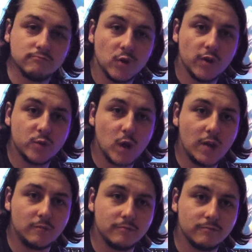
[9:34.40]
all is
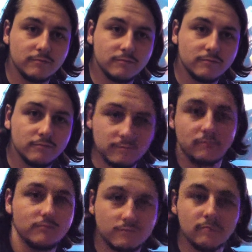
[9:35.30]
well.
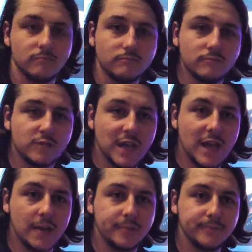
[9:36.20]
See you
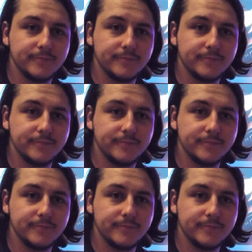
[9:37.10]
later.